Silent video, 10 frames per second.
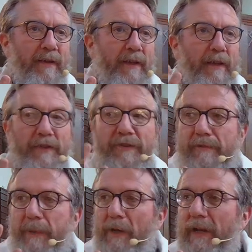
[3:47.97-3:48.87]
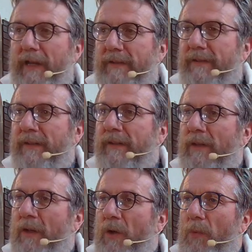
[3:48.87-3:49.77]
the Spirit
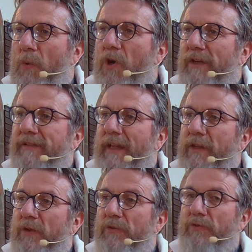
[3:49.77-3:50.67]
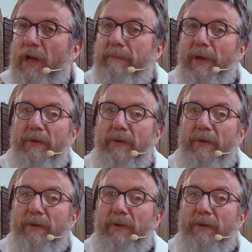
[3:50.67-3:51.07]
works at those dry bones.